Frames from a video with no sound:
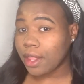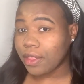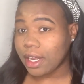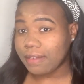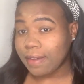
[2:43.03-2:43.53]

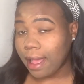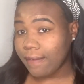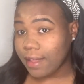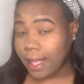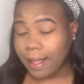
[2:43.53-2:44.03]

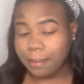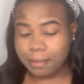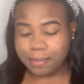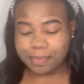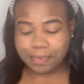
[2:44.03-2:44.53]

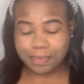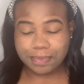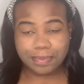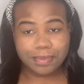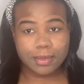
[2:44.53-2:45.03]
35M.
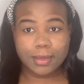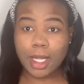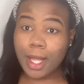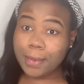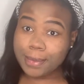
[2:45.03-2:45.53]

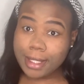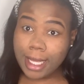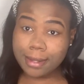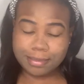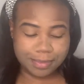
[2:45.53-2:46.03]
Okay.